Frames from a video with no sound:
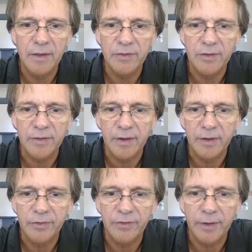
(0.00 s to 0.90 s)
is it
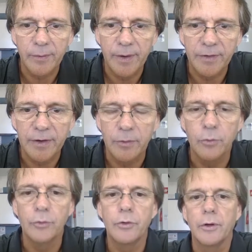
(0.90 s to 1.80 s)

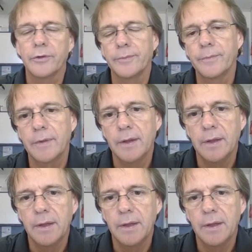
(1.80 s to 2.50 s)
accelerating or not?